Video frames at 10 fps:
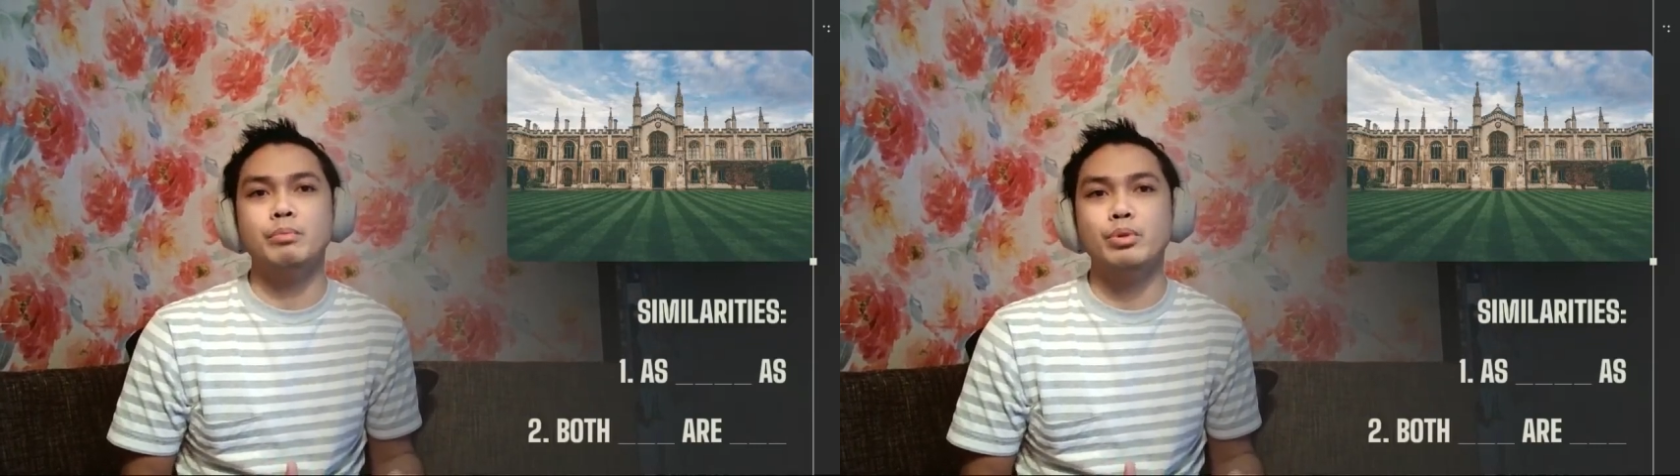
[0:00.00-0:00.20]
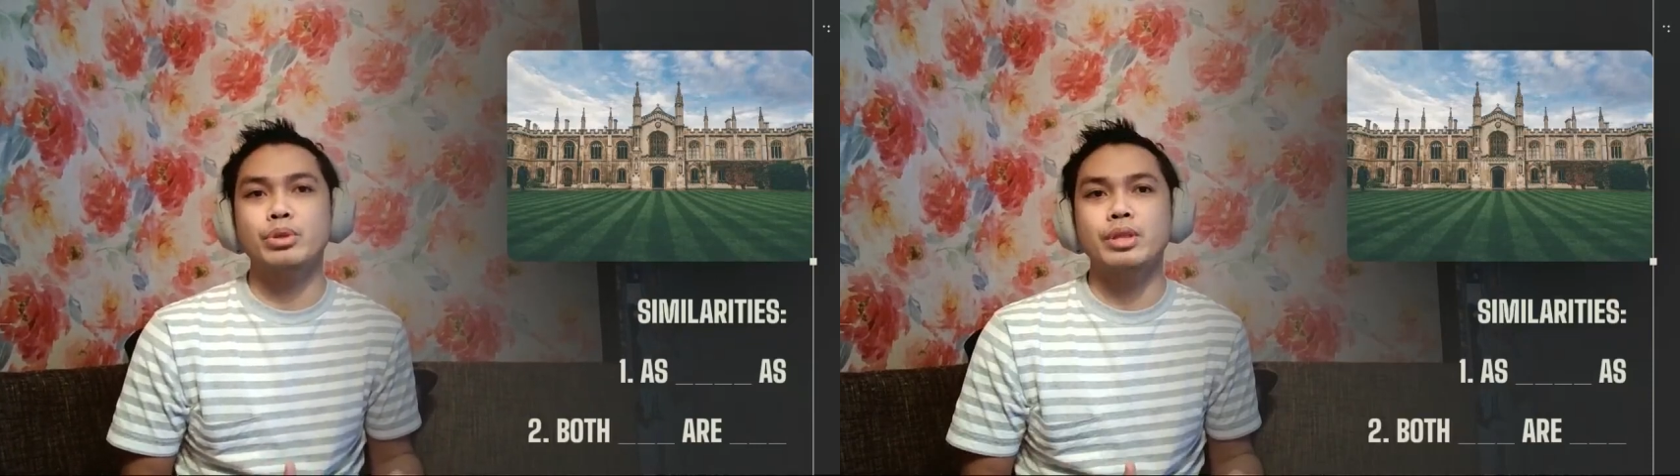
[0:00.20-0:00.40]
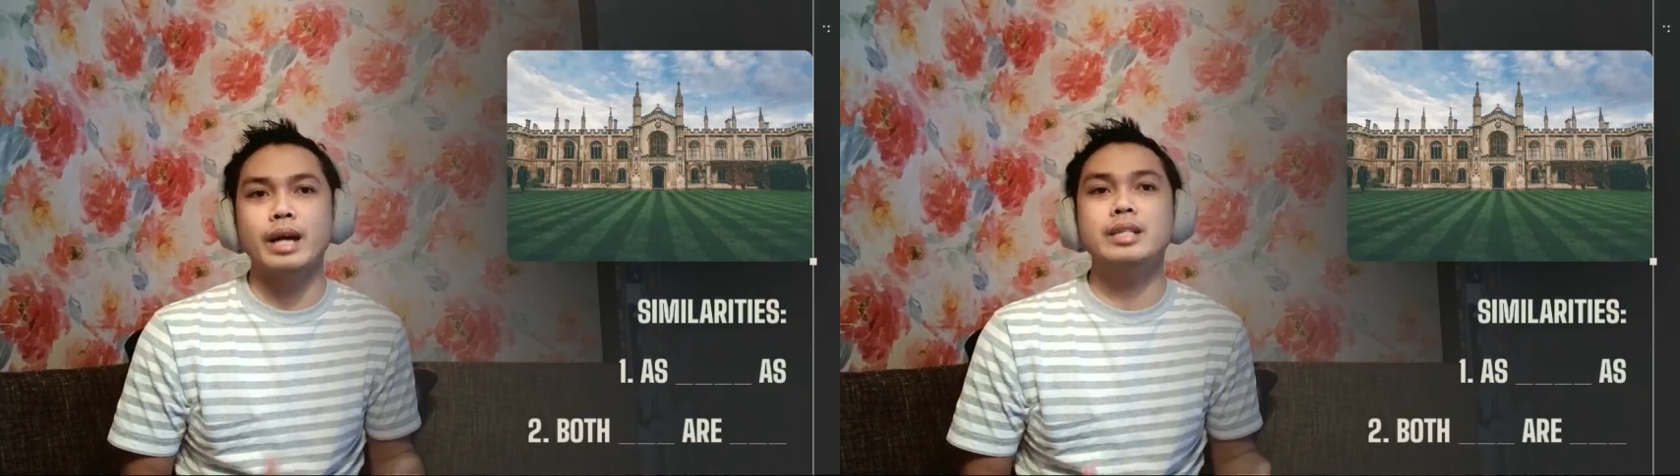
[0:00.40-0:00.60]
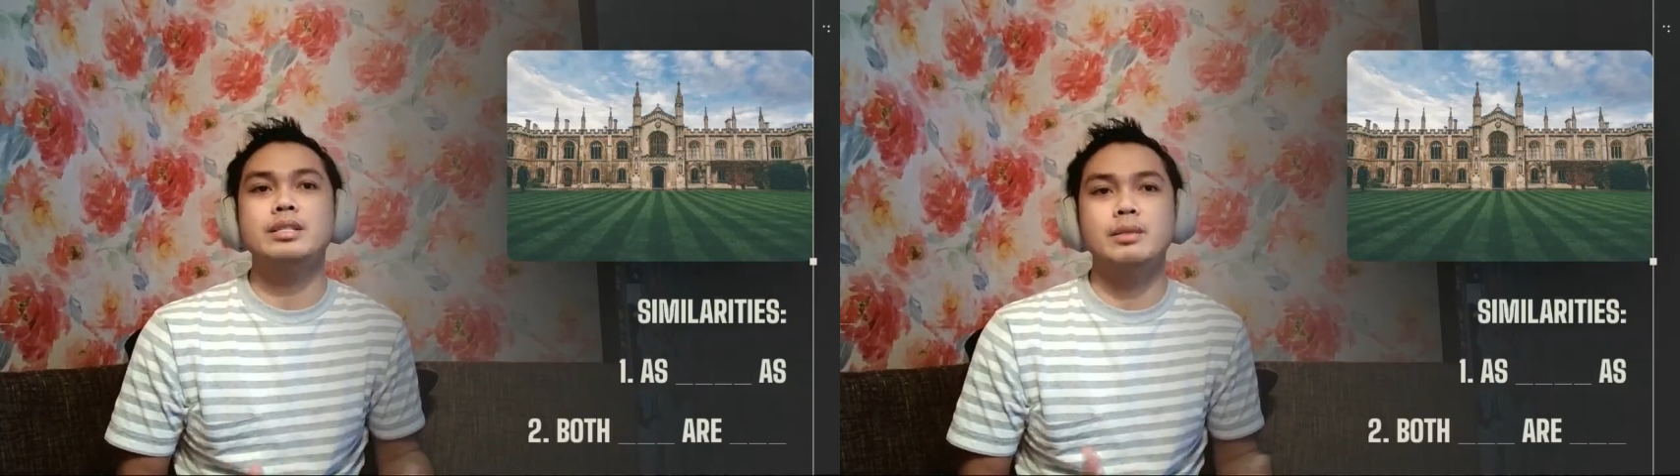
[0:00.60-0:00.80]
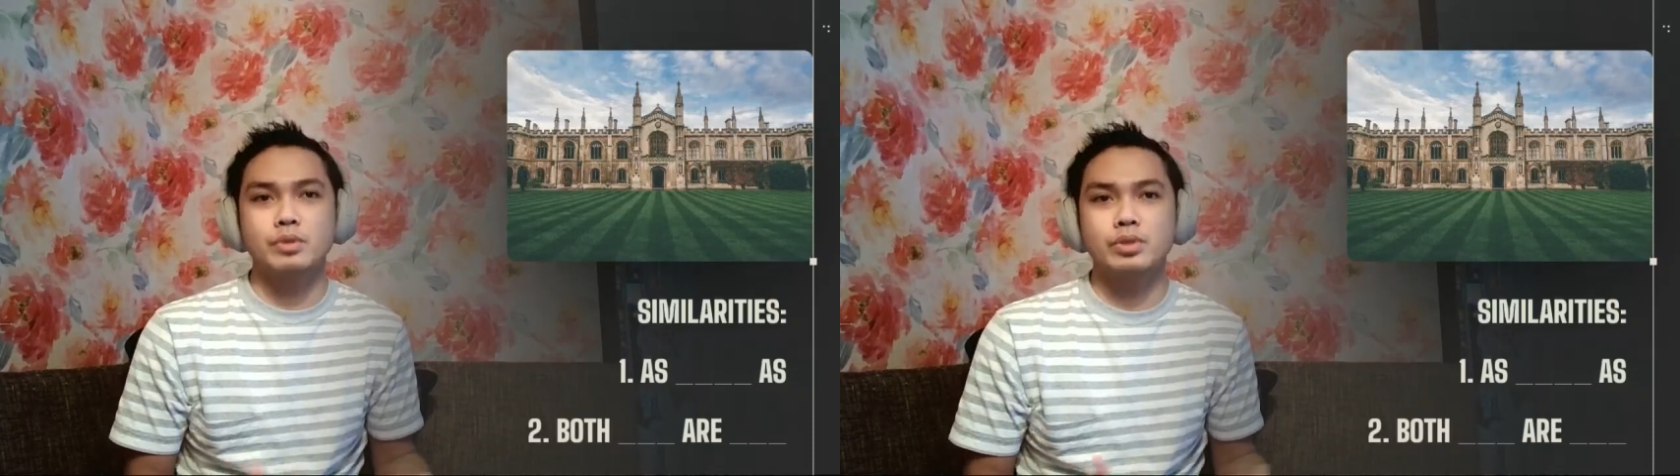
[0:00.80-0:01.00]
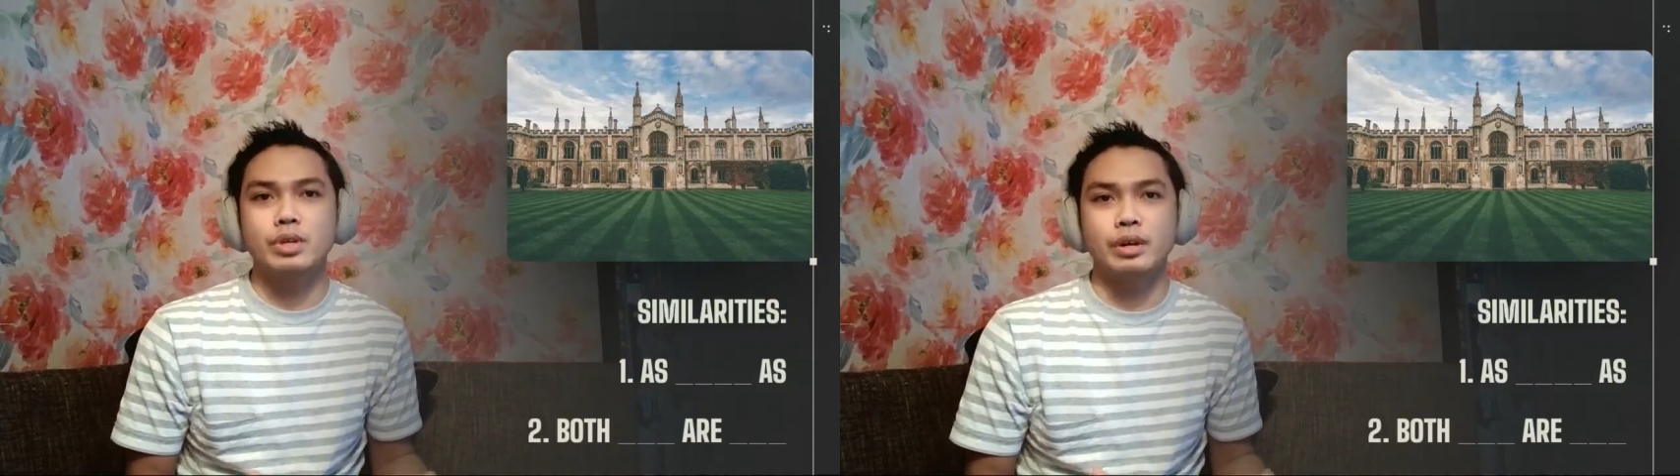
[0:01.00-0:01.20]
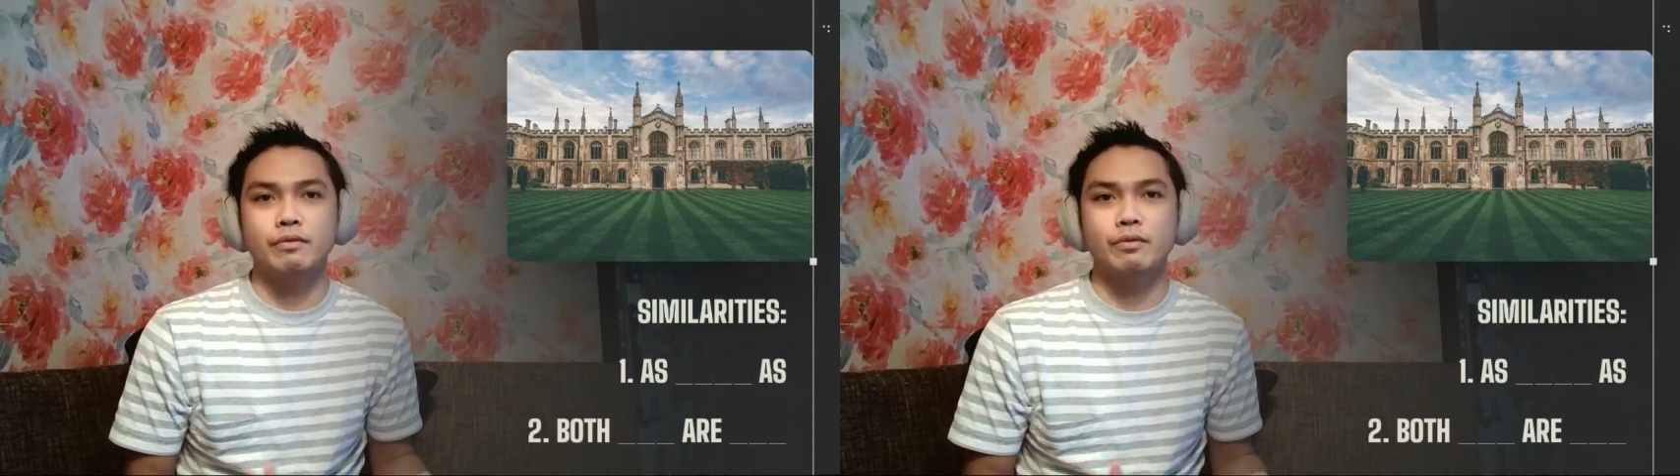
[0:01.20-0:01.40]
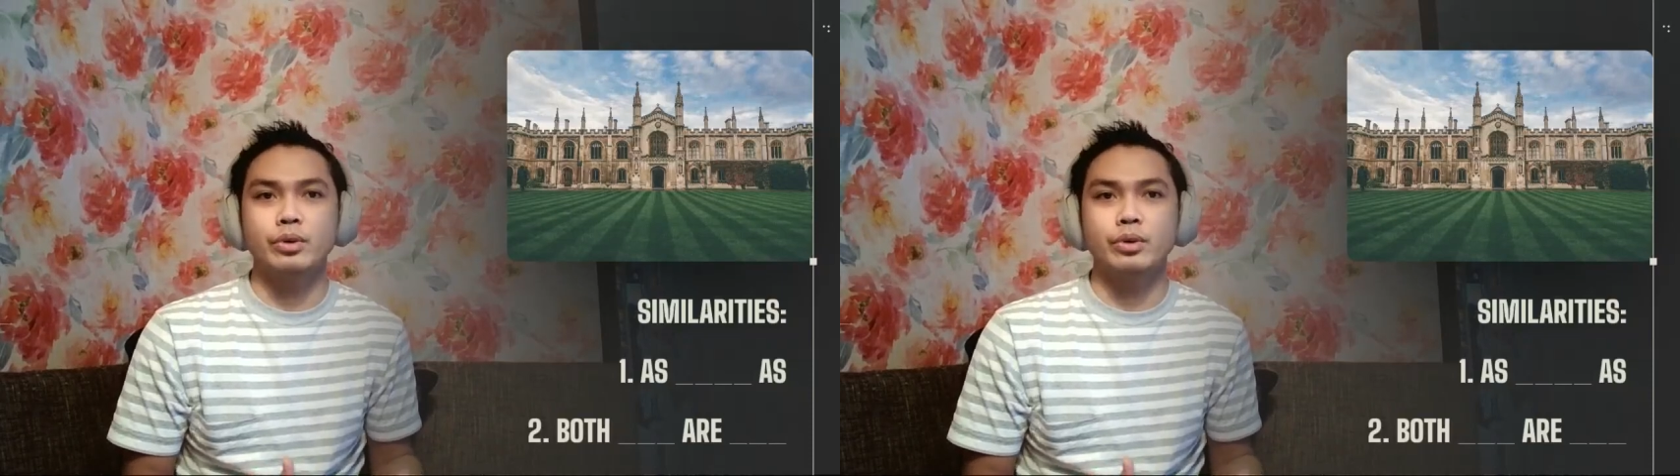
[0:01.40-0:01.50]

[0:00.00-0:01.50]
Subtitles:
both items share.